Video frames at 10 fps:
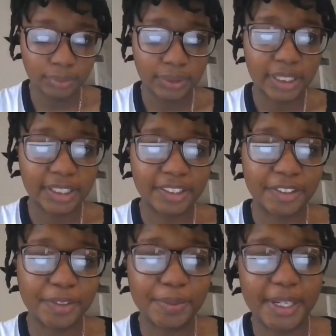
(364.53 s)

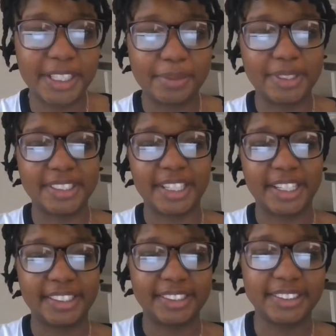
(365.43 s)
Hello, my name is
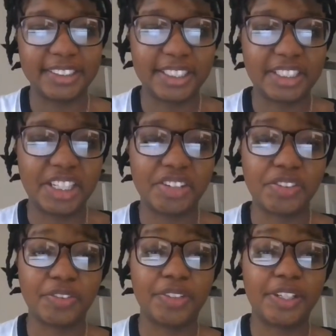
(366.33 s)
Nyla, and here are
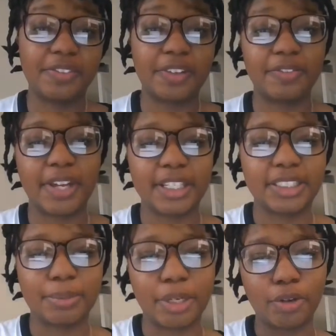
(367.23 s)
3 fun facts
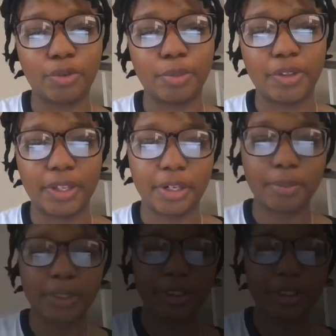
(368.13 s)
about aromatherapy.